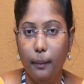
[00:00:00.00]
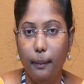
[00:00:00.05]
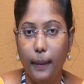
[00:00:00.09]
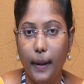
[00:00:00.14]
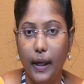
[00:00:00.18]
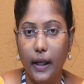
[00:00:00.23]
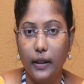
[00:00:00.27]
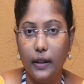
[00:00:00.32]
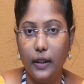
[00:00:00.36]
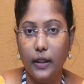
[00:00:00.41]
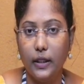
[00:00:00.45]

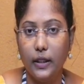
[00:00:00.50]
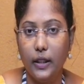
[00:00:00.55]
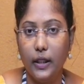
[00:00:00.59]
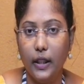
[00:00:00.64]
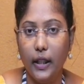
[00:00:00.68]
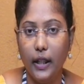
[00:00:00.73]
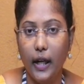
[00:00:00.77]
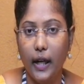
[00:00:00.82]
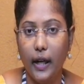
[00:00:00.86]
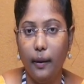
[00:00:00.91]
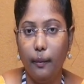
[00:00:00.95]
path is
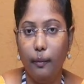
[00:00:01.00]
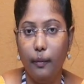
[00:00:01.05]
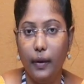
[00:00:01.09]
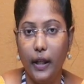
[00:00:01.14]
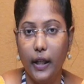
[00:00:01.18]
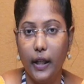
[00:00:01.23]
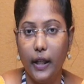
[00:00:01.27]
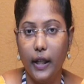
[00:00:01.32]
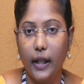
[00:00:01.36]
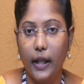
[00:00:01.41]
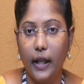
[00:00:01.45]
there, I am
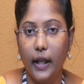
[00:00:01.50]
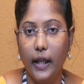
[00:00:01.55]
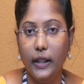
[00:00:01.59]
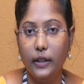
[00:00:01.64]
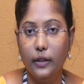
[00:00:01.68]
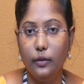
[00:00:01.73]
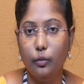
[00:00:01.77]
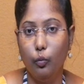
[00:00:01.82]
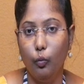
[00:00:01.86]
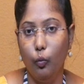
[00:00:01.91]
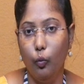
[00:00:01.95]
taking as
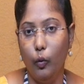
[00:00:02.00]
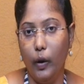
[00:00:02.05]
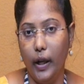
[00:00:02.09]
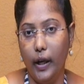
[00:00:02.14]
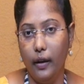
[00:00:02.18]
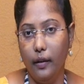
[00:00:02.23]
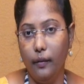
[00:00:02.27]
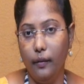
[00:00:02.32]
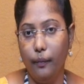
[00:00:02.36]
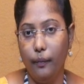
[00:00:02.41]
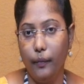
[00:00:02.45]

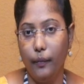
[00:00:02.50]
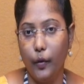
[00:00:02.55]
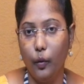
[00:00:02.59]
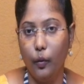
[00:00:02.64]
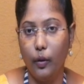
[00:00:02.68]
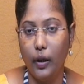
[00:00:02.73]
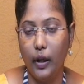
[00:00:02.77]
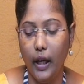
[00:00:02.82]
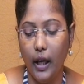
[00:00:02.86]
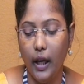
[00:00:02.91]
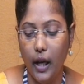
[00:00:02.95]
1,
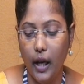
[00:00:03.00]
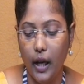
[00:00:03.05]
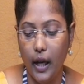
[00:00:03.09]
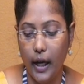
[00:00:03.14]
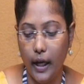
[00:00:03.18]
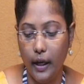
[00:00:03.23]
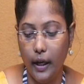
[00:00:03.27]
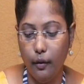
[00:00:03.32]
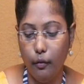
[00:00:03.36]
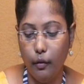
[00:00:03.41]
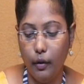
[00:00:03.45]
okay,
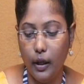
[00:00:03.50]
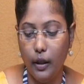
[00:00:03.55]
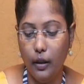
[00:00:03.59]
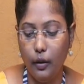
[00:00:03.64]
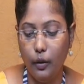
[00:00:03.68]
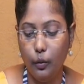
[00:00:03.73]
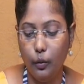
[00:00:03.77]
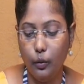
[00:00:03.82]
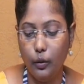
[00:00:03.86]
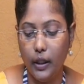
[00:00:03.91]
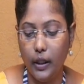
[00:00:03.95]
and 1
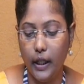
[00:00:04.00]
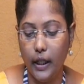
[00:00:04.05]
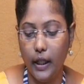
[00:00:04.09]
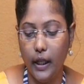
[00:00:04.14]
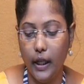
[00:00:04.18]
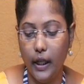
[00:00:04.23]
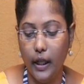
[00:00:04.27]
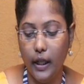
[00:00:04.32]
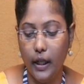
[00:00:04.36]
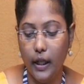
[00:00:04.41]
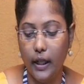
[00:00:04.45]
to
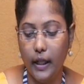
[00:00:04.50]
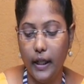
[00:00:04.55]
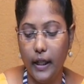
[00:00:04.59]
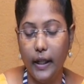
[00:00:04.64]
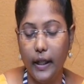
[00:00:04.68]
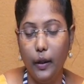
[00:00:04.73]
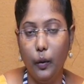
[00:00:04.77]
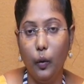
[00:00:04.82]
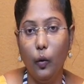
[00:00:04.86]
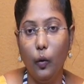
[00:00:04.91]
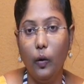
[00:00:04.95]
3
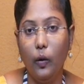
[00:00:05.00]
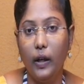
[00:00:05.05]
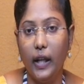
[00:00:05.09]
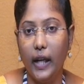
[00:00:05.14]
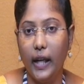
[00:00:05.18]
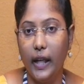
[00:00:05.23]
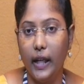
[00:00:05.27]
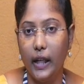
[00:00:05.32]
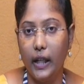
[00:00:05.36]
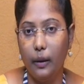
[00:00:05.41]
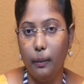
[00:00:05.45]
no
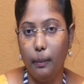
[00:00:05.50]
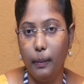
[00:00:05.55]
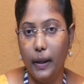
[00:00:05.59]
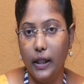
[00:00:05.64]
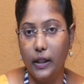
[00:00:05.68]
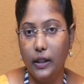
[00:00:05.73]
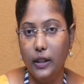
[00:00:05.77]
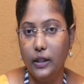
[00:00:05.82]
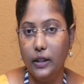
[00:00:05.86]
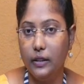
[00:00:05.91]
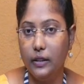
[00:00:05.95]
direct path is